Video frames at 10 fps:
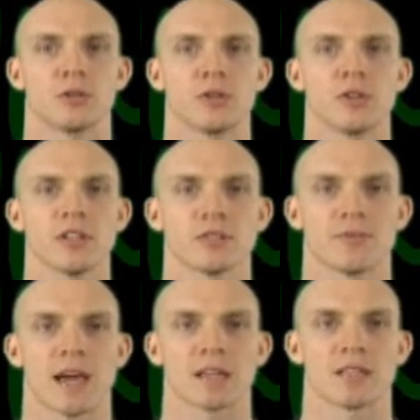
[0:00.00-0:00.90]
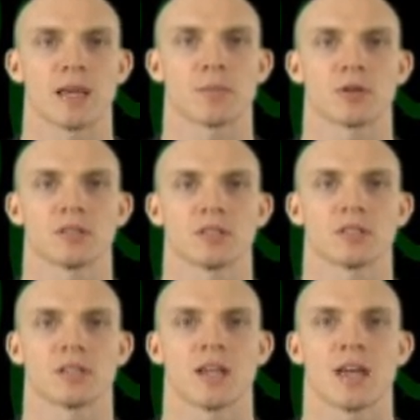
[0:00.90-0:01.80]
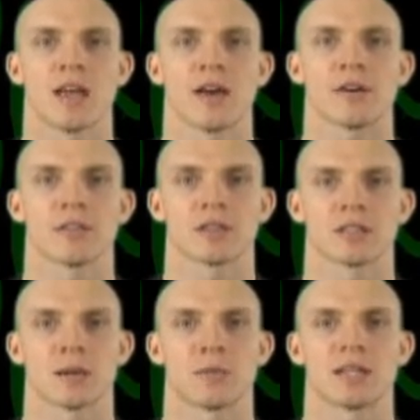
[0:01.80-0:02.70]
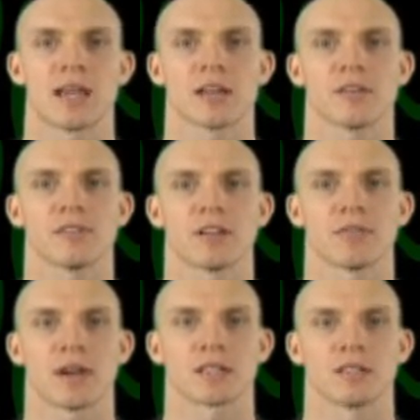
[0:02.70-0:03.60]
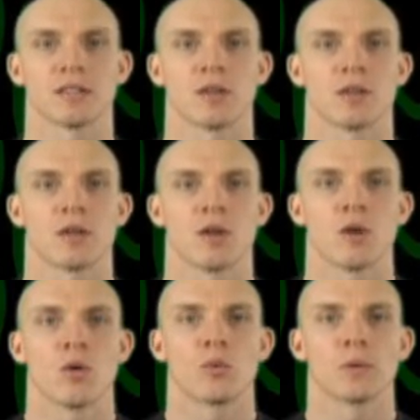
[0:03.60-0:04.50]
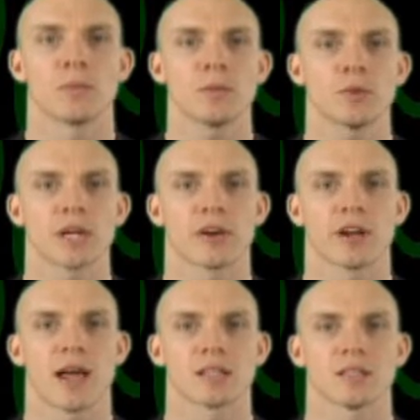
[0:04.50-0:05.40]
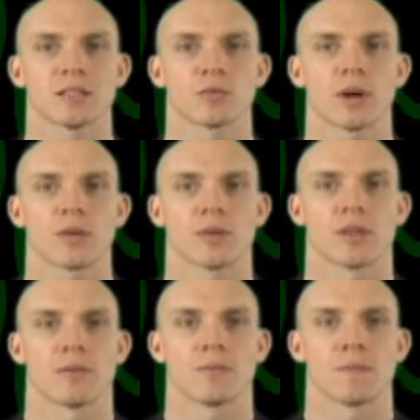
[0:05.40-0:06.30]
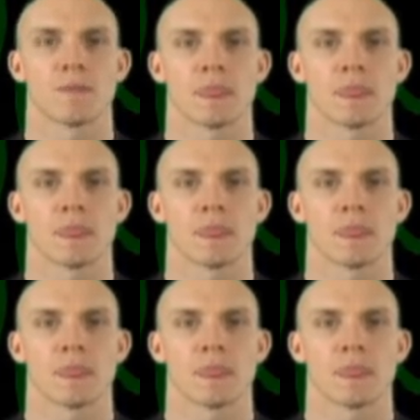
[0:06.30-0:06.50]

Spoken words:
Due to this fact, a person's health can be negatively affected when people carry excess weight with them.